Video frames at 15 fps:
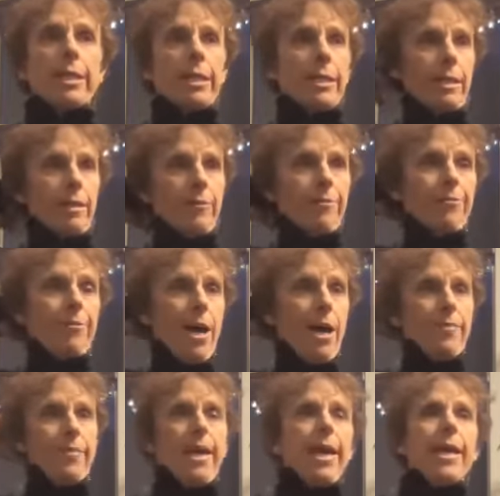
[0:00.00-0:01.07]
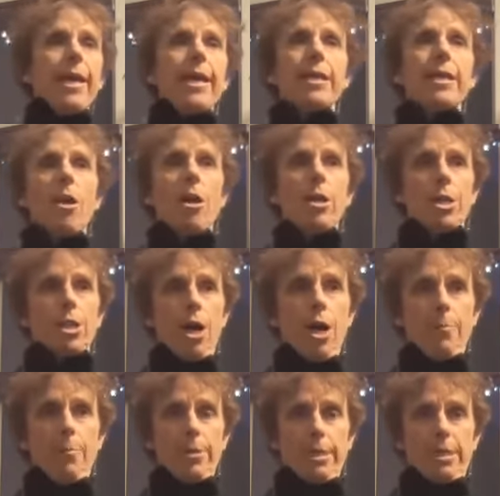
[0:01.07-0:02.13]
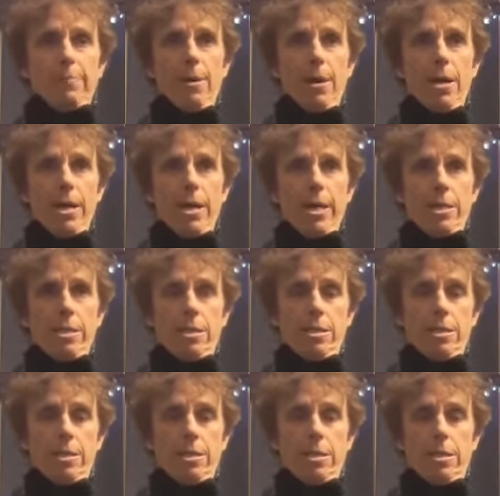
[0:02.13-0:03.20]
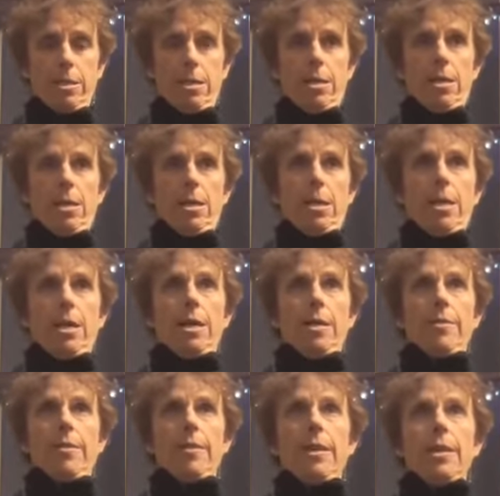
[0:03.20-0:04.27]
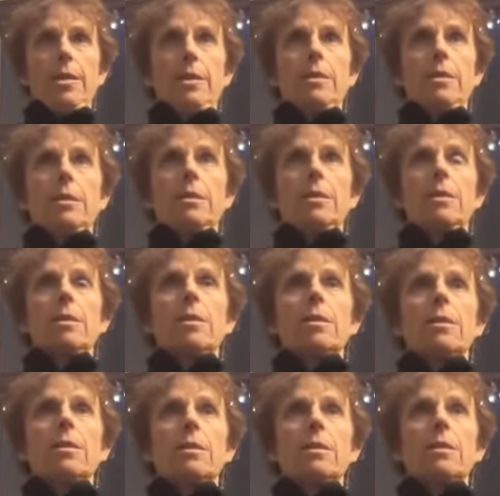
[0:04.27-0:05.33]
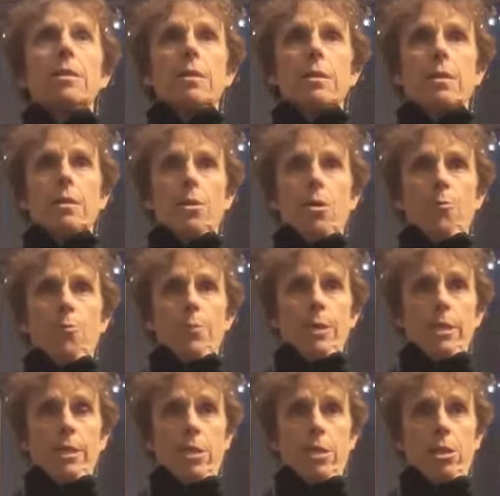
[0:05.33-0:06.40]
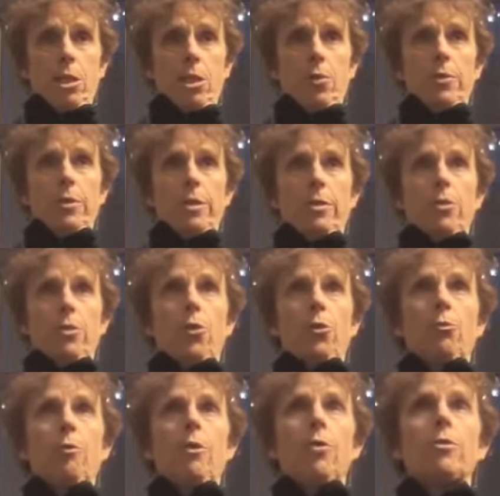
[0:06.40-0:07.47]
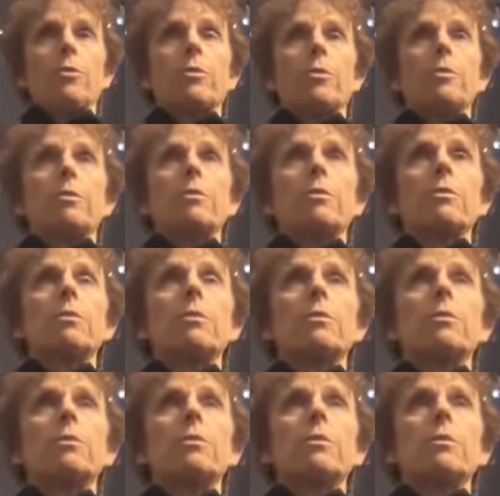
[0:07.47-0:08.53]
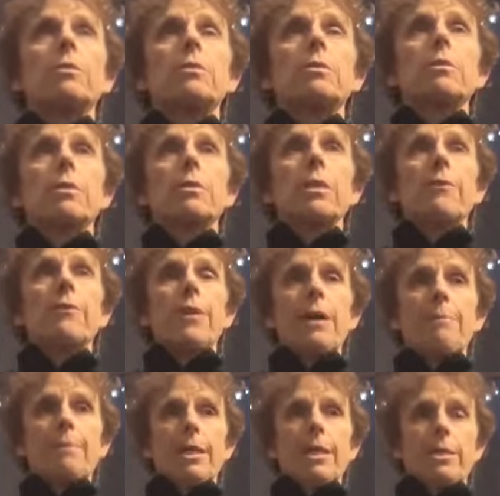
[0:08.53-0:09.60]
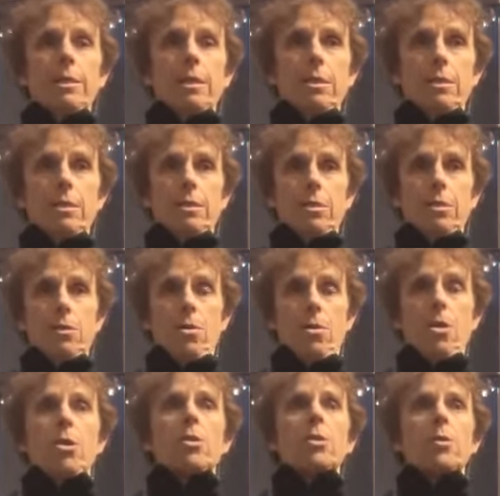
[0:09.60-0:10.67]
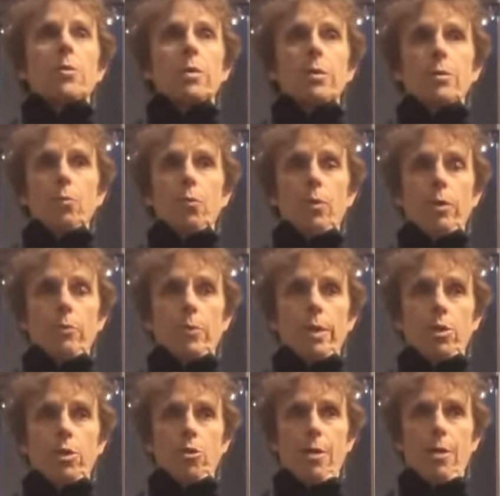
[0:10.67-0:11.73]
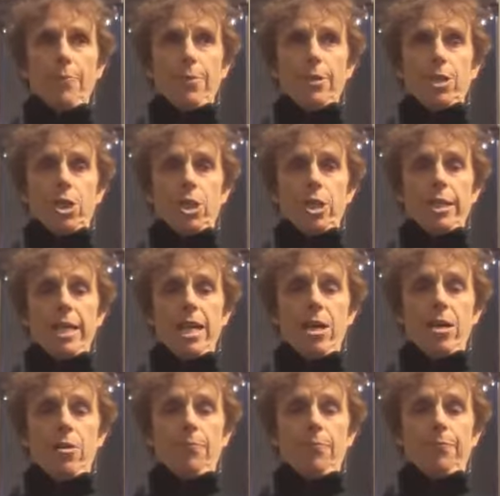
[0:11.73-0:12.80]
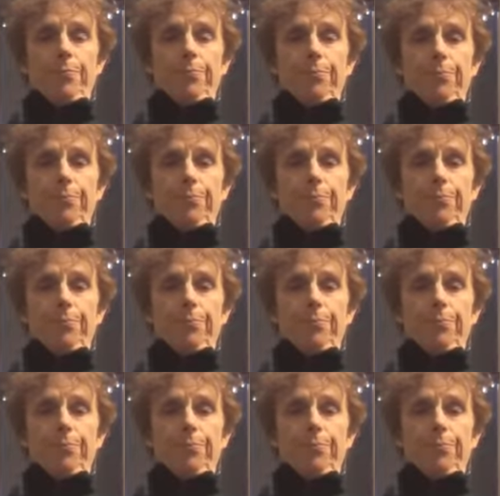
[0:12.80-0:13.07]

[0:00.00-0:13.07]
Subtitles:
to find the head on top of the spine, and then opening and closing the throat, if that makes sense to you. So as when we drop the chin down,